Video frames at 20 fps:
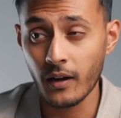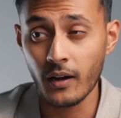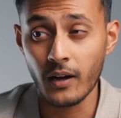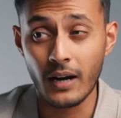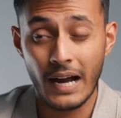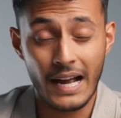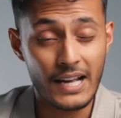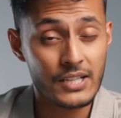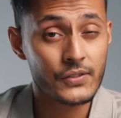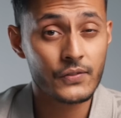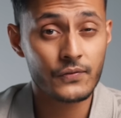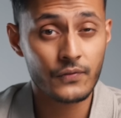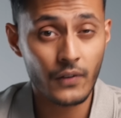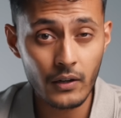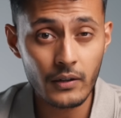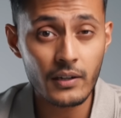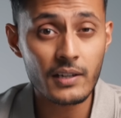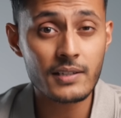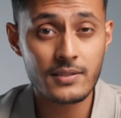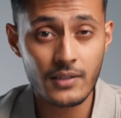are, as
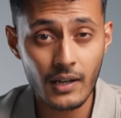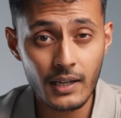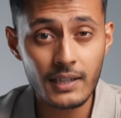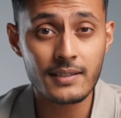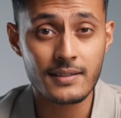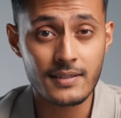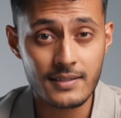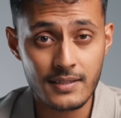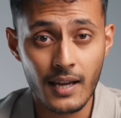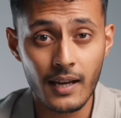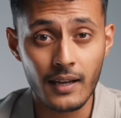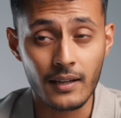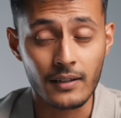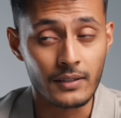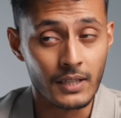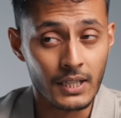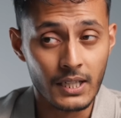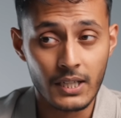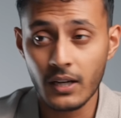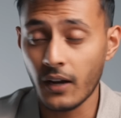far as I can tell,
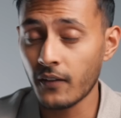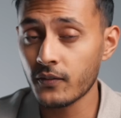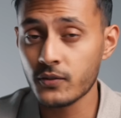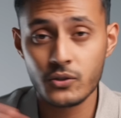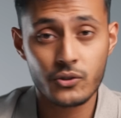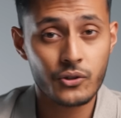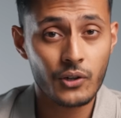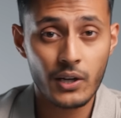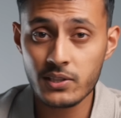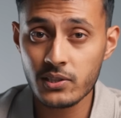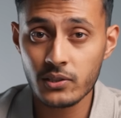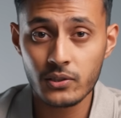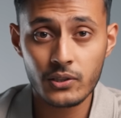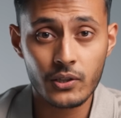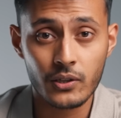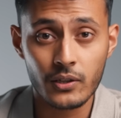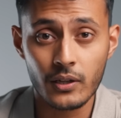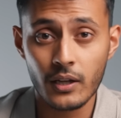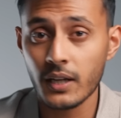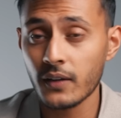I've tried to look
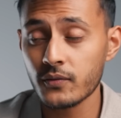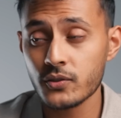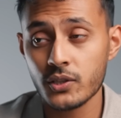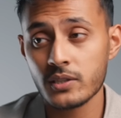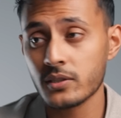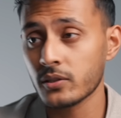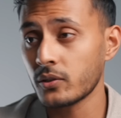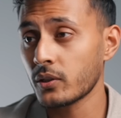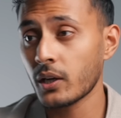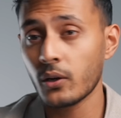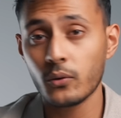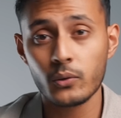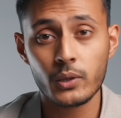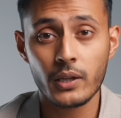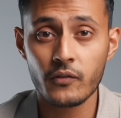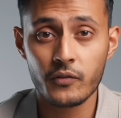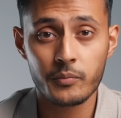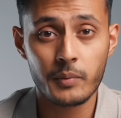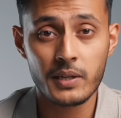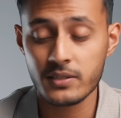online, I've tried to look at all the
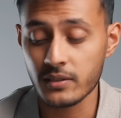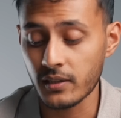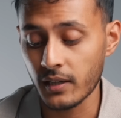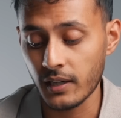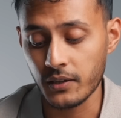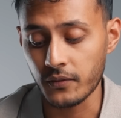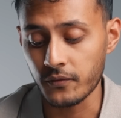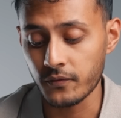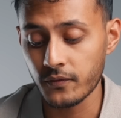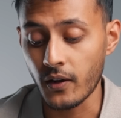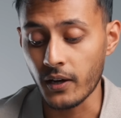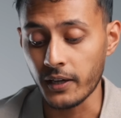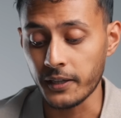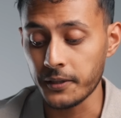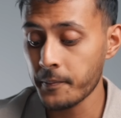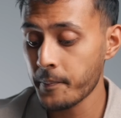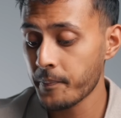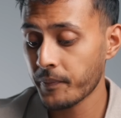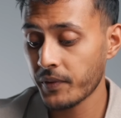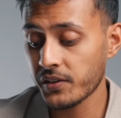information that I can find.
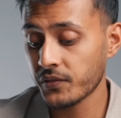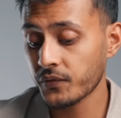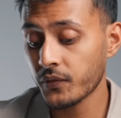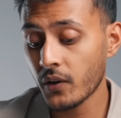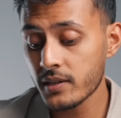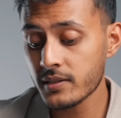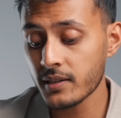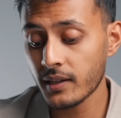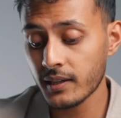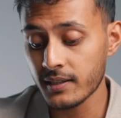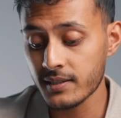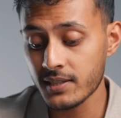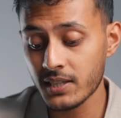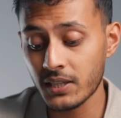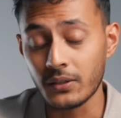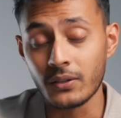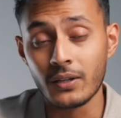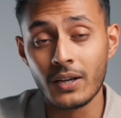As far as I can tell,